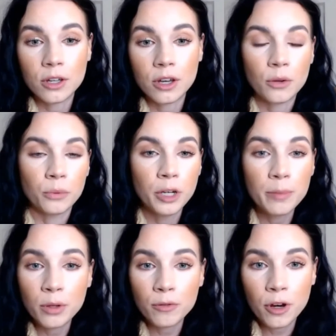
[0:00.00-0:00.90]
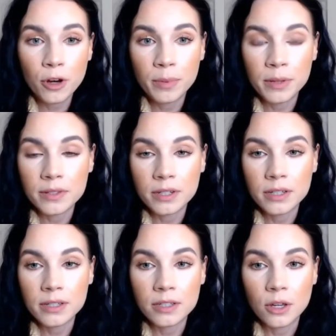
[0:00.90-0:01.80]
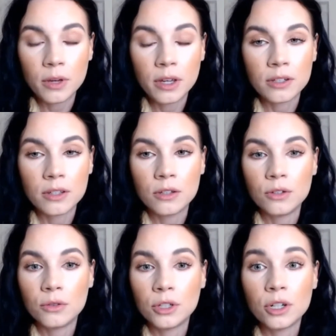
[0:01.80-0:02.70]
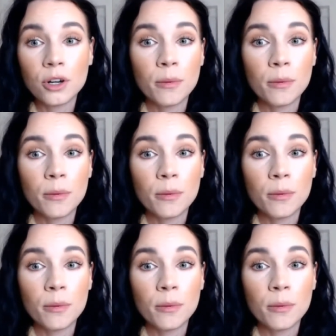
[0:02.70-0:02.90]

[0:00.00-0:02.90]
reboot for your business going into the new year,